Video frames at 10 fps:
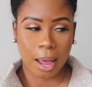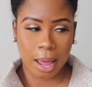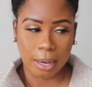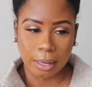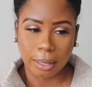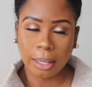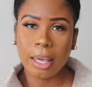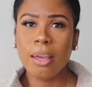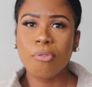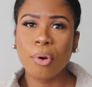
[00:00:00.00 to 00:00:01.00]
and
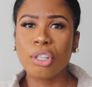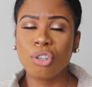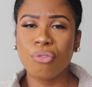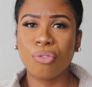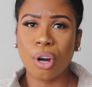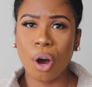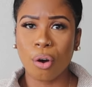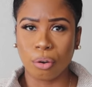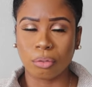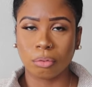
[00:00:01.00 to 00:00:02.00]
leave what you've
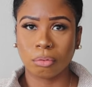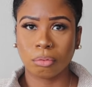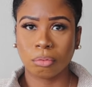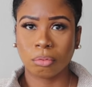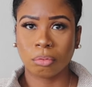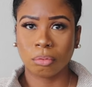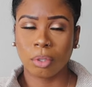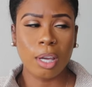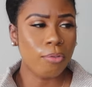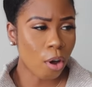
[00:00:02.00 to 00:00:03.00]
known.
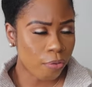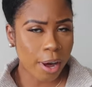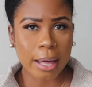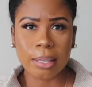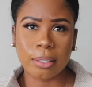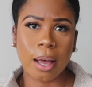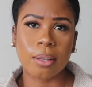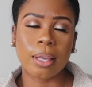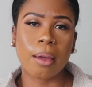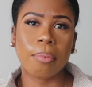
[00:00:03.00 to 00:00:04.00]
Leave your father's
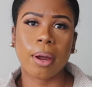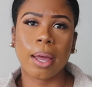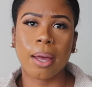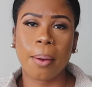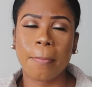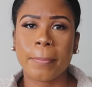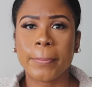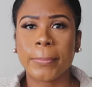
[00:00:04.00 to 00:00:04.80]
house, Abraham.